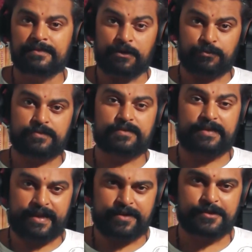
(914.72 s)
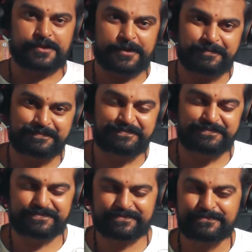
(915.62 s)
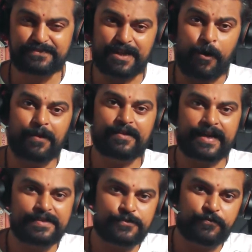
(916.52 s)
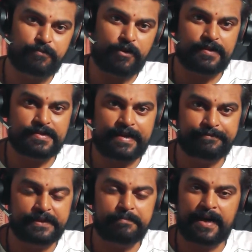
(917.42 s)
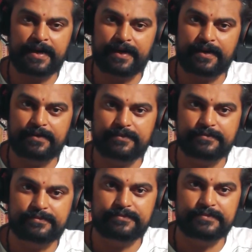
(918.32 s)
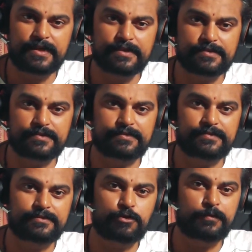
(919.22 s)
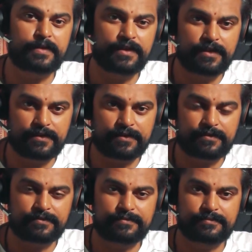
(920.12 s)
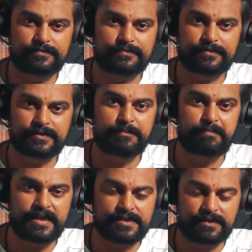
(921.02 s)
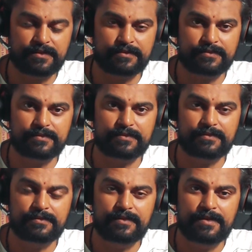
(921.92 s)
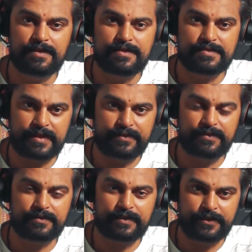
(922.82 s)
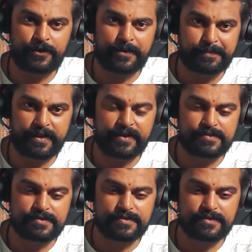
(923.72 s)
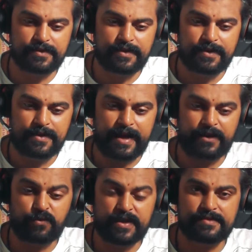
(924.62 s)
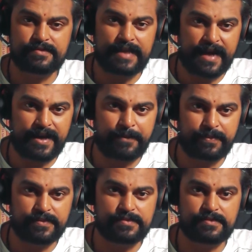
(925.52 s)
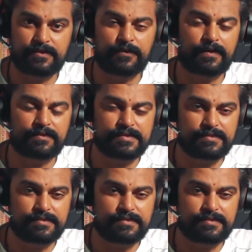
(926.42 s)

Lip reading: Now, the taste. All kinds of products have been marketed just to trigger the pleasure center in your brains. And once that happens, your